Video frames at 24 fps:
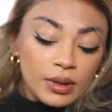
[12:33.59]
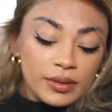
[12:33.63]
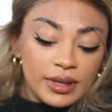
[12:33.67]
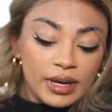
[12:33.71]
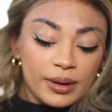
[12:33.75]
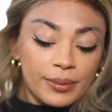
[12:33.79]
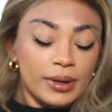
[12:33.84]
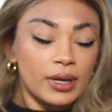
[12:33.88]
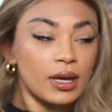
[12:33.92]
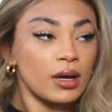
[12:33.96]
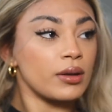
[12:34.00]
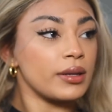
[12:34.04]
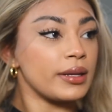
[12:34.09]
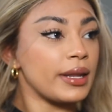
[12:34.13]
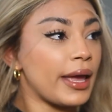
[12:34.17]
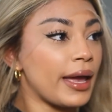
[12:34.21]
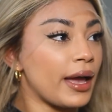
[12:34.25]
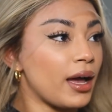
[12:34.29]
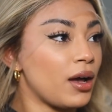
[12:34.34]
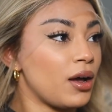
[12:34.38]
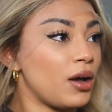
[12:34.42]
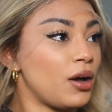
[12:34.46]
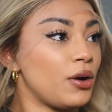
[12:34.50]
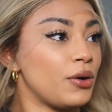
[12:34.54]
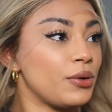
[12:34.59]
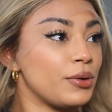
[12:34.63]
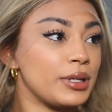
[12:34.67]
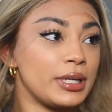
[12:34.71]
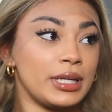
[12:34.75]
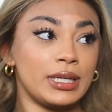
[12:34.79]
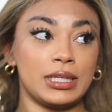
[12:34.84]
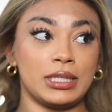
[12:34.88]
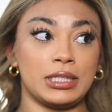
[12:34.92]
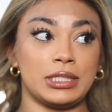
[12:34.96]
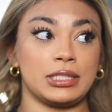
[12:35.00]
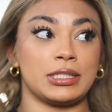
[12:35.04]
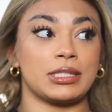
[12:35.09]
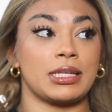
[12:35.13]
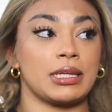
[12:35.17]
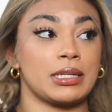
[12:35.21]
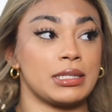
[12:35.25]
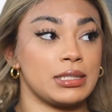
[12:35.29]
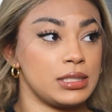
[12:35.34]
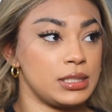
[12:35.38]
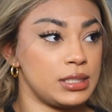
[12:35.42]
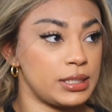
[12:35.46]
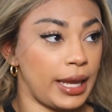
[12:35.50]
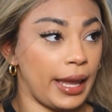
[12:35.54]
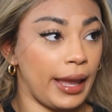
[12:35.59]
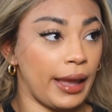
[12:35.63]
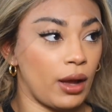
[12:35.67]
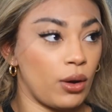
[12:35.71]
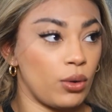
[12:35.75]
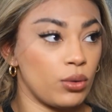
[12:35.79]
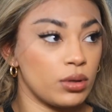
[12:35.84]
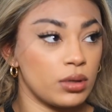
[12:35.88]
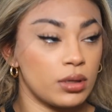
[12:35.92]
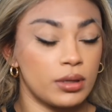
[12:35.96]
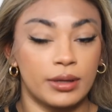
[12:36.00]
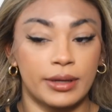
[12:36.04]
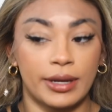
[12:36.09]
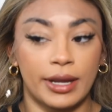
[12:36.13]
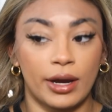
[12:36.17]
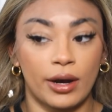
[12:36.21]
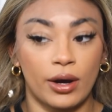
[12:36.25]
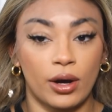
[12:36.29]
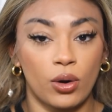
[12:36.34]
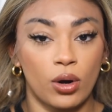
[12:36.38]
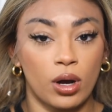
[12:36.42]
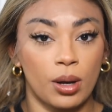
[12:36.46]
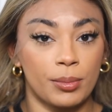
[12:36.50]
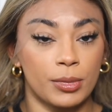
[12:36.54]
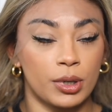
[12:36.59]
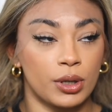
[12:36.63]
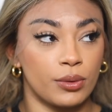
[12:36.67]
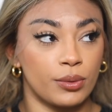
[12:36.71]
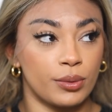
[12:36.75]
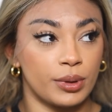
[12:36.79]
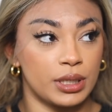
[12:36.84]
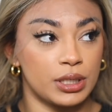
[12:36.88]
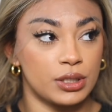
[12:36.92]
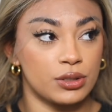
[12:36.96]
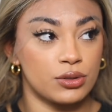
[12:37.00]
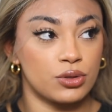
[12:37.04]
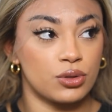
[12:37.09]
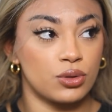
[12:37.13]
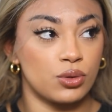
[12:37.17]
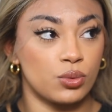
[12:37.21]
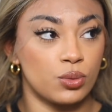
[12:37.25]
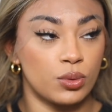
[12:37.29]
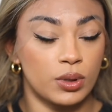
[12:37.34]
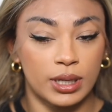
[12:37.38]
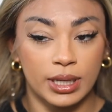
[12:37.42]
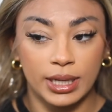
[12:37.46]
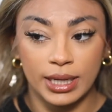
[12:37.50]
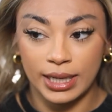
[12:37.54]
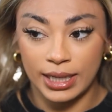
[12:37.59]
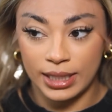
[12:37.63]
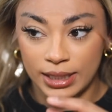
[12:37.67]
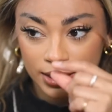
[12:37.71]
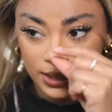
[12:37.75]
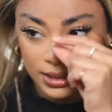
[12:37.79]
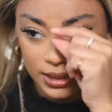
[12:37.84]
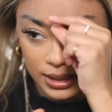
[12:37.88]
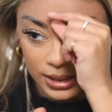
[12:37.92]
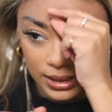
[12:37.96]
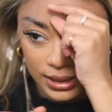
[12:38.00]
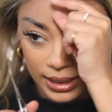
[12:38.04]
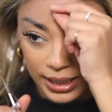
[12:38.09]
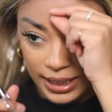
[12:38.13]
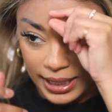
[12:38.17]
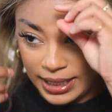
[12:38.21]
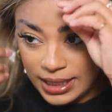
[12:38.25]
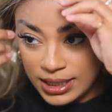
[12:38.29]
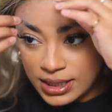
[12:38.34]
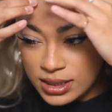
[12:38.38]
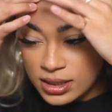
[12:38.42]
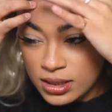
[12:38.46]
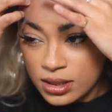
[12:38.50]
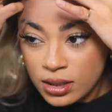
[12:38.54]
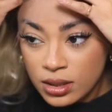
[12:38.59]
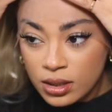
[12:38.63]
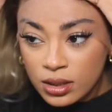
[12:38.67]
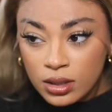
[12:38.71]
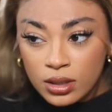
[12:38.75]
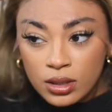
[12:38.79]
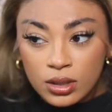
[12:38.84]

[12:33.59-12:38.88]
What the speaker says: There we go. Now it is down. Now I'm going to cut the lace.